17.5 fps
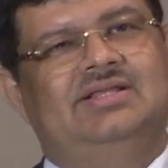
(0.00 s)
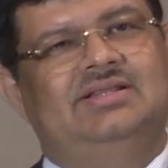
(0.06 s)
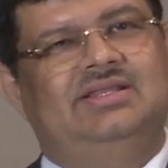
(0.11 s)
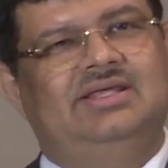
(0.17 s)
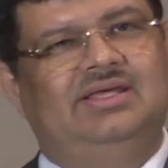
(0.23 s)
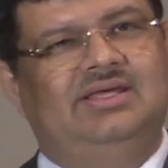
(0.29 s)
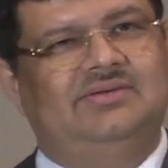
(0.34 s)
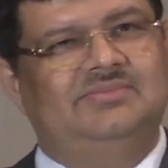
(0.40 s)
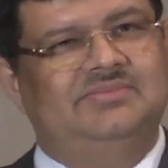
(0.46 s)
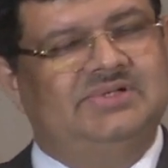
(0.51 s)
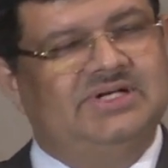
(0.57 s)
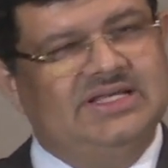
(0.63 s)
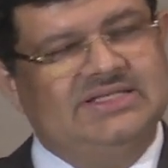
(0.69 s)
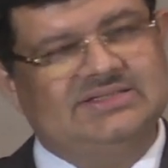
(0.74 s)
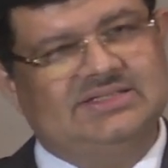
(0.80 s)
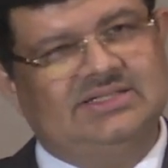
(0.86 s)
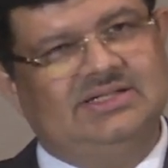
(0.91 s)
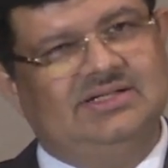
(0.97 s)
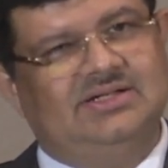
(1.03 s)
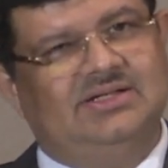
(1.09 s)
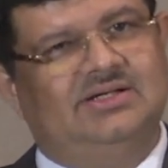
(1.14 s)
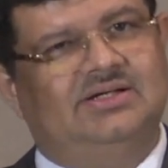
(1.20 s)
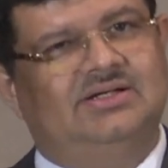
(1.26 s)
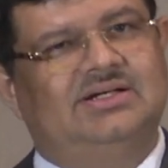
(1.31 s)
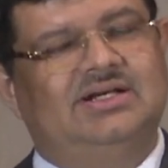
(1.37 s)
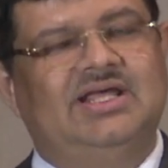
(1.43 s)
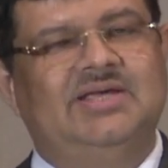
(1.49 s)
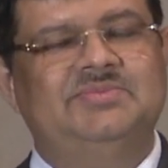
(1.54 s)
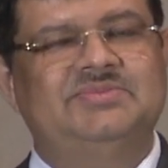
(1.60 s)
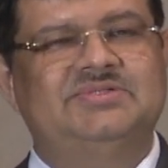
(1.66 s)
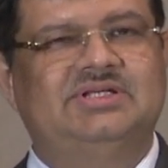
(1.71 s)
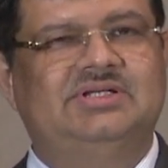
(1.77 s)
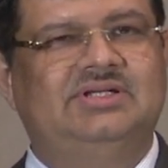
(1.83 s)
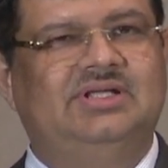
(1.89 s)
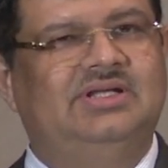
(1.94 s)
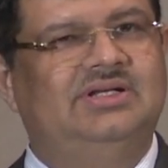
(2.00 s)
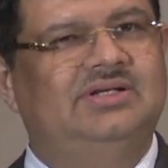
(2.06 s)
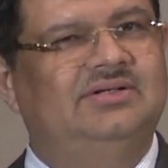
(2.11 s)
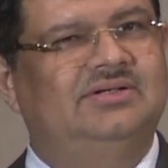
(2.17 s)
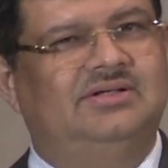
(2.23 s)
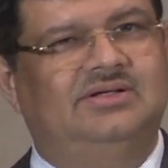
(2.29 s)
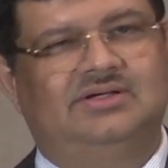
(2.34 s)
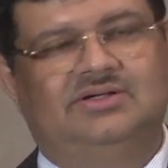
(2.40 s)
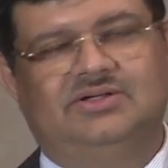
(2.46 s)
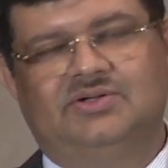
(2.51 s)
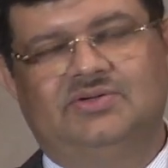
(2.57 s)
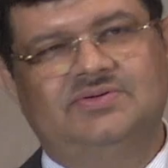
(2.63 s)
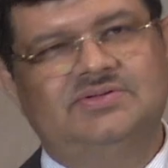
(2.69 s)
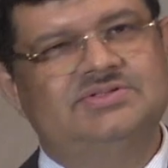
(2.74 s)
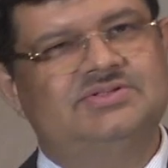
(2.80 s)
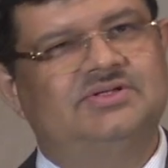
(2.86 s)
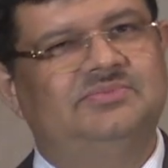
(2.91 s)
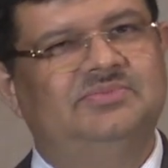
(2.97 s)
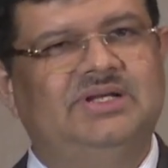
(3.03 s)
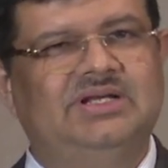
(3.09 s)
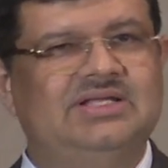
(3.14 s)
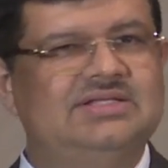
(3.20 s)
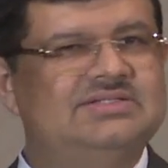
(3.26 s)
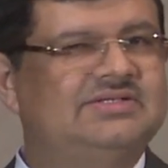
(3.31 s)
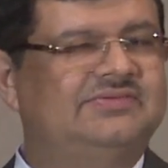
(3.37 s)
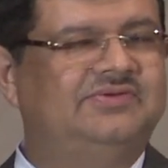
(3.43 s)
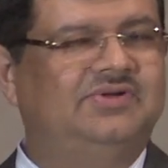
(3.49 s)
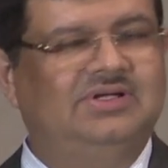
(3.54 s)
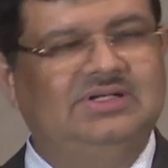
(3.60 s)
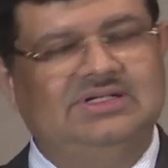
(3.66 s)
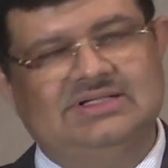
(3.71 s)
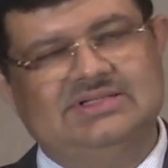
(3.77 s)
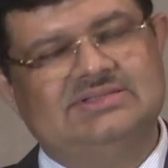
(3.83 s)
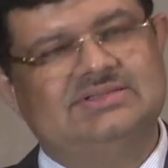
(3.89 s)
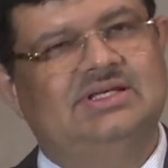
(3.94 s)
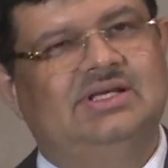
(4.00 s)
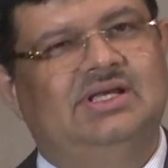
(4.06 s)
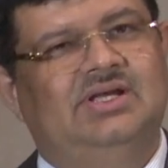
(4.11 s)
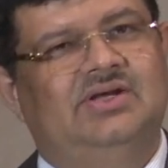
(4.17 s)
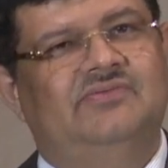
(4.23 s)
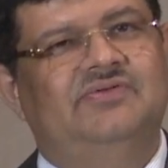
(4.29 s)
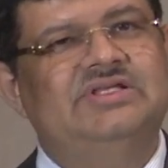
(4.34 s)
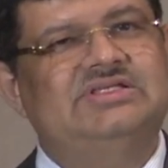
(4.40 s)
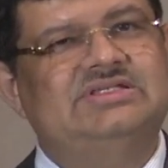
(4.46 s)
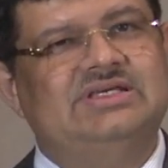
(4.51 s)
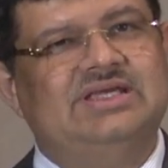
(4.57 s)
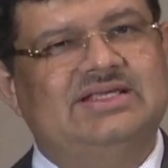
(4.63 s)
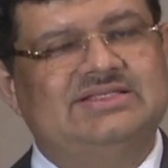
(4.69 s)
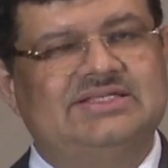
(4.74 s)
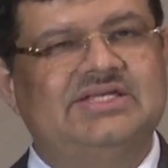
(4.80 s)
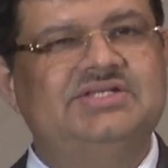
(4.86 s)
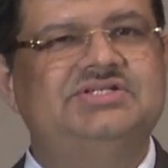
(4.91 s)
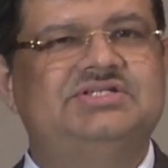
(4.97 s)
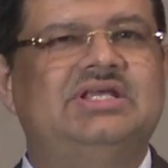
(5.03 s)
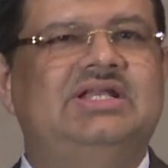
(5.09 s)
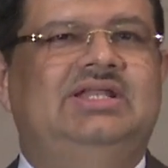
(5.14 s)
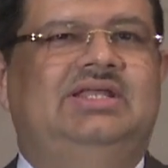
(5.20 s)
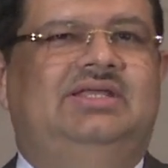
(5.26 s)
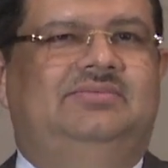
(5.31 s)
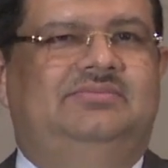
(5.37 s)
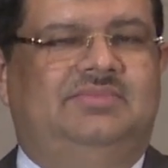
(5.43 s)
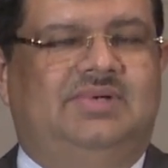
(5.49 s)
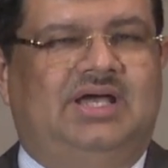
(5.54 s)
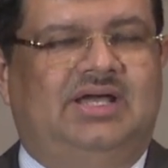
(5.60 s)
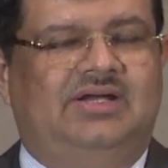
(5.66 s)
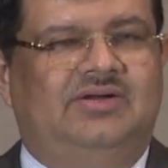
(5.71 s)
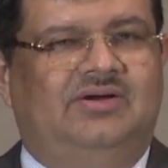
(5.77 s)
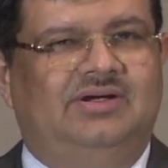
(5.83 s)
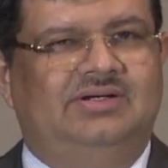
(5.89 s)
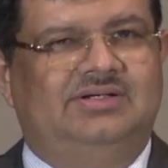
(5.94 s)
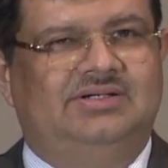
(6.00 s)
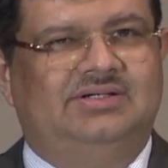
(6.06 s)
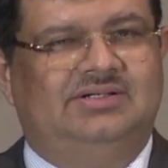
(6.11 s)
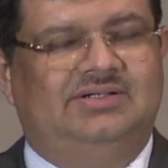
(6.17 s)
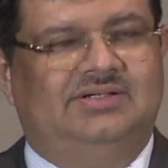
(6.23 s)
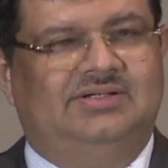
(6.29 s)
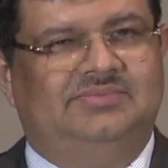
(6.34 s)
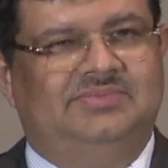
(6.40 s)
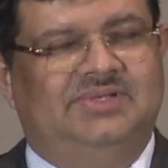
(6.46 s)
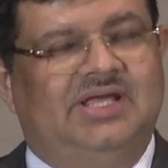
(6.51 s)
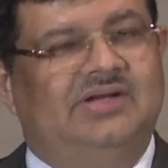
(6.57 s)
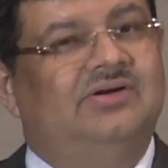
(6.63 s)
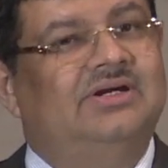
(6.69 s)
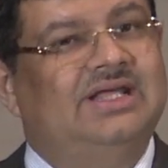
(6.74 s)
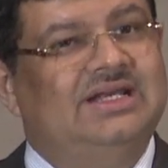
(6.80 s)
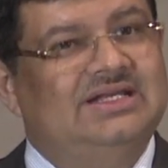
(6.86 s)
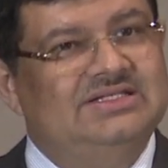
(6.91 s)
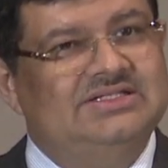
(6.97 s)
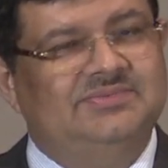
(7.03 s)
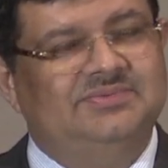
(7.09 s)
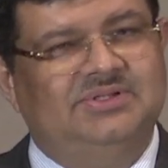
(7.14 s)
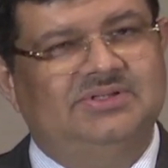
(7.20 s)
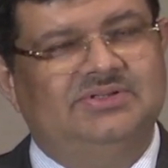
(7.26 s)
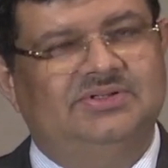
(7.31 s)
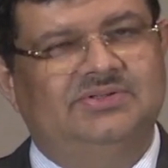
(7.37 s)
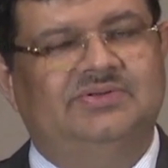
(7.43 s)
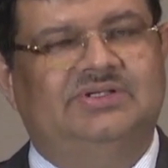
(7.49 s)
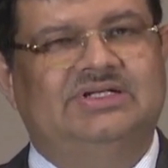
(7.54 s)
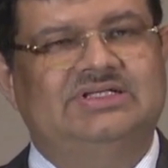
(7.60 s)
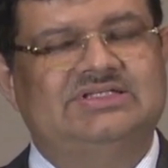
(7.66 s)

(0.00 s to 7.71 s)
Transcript: they raise the claims in crores or billions of dollars, which essentially are not, they are not eligible to do it.